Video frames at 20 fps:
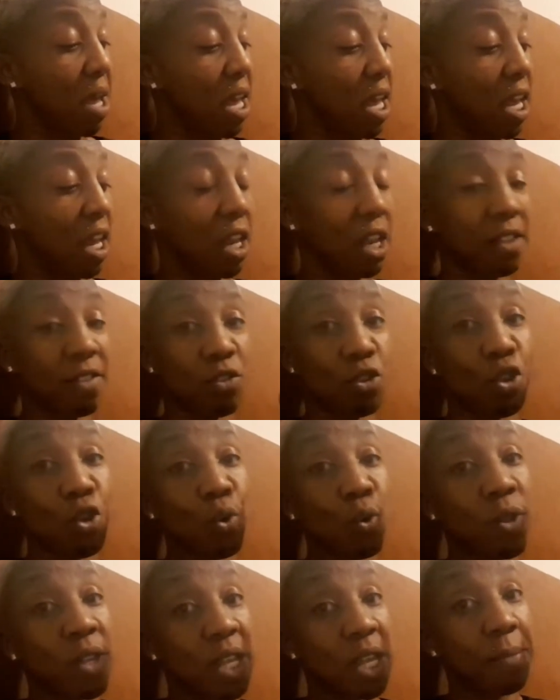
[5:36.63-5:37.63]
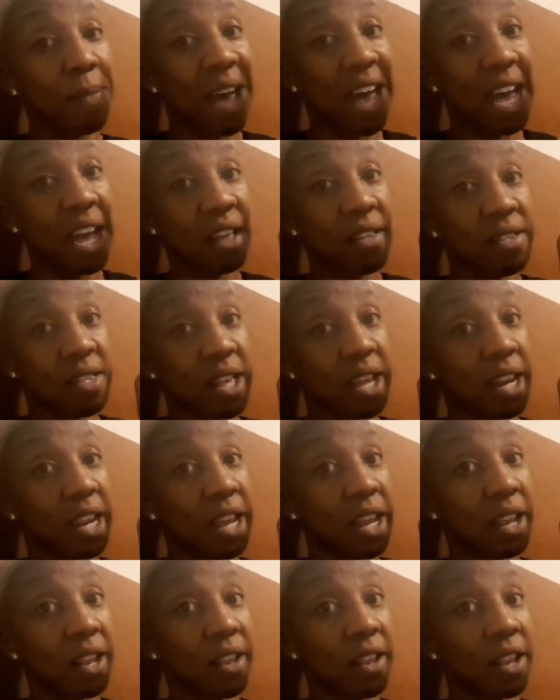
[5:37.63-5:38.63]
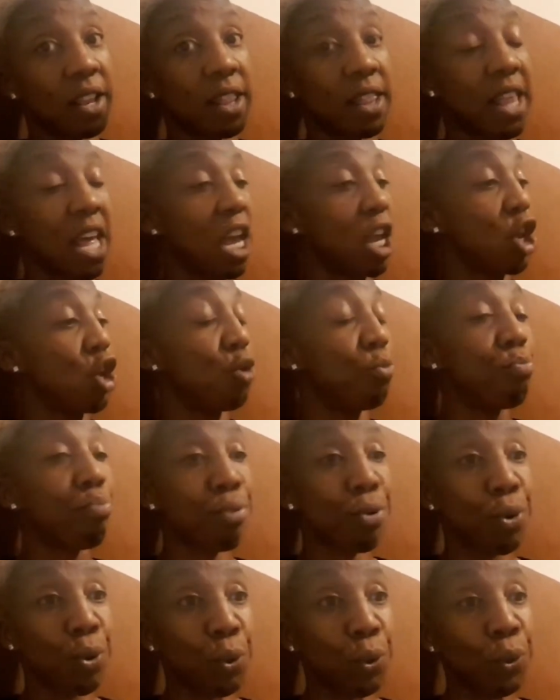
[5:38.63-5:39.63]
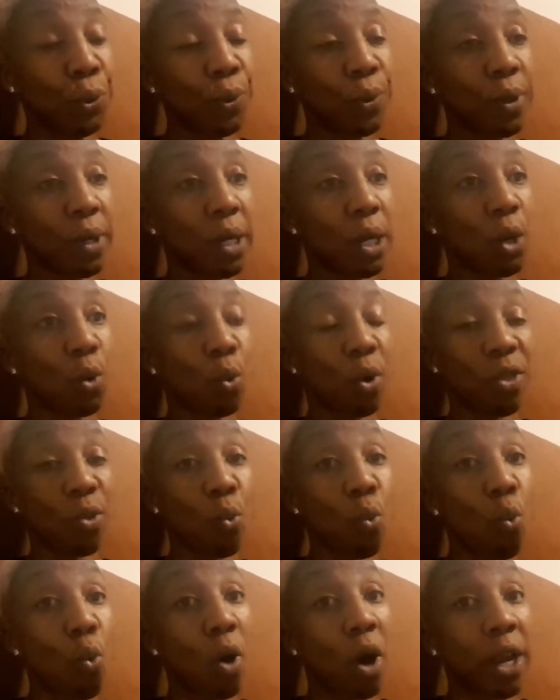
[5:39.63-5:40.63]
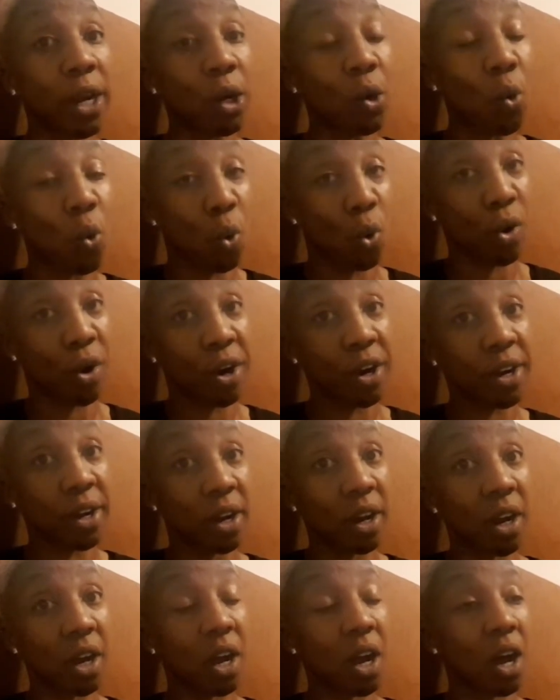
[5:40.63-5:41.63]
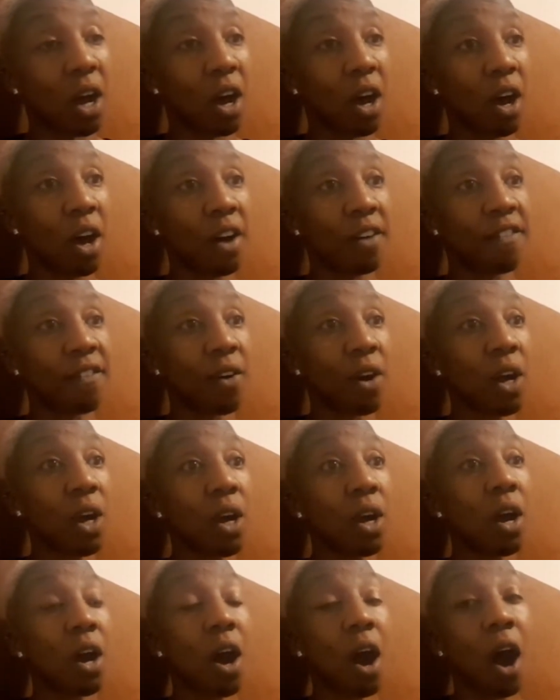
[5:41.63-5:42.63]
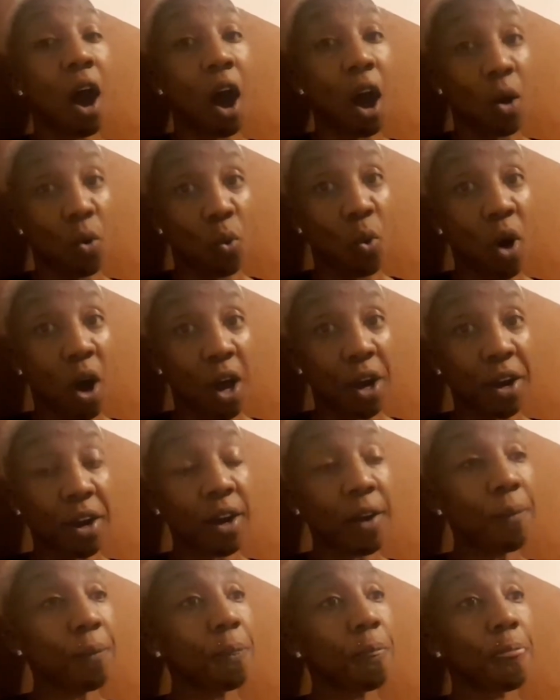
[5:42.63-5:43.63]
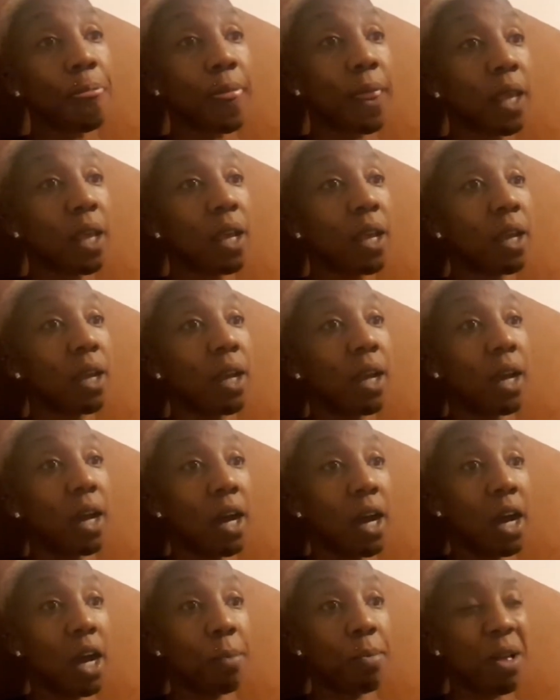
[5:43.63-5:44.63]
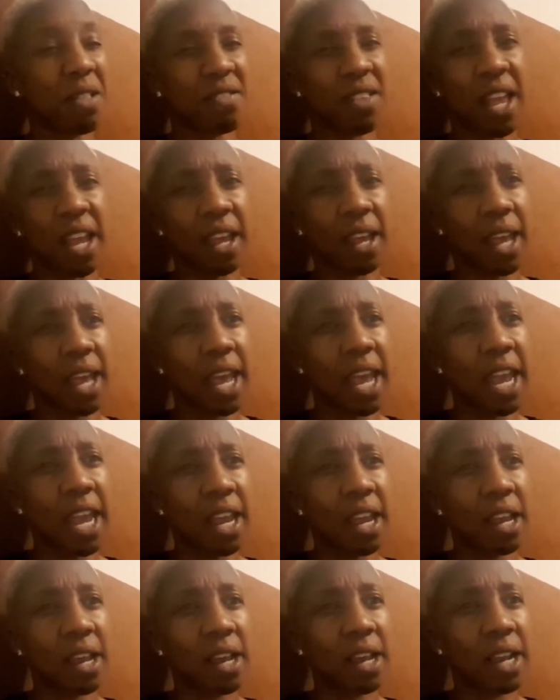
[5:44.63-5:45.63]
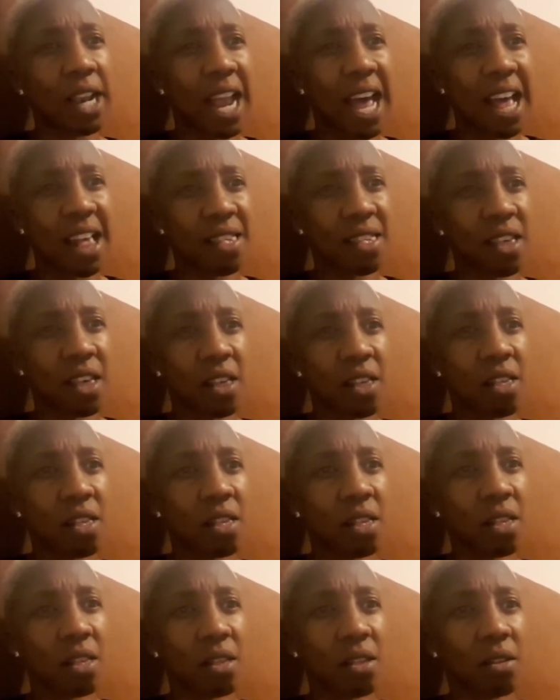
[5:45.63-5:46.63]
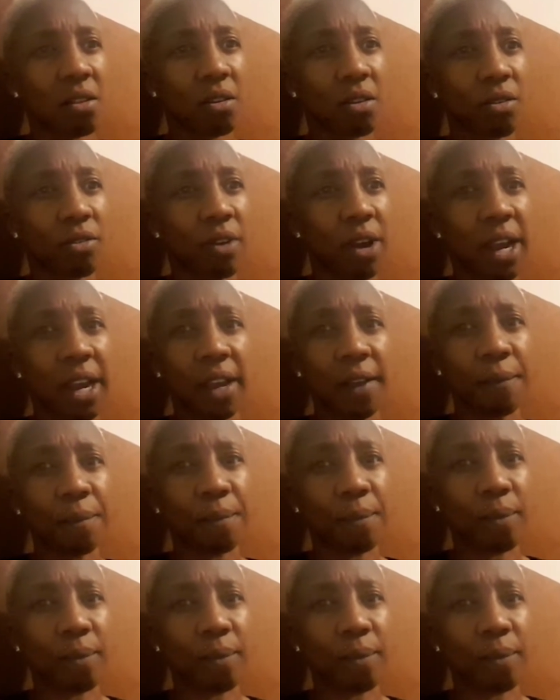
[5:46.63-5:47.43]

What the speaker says: It's two tea bags in it that you brew with 1 quart of hot water. That's like 8 glasses, right?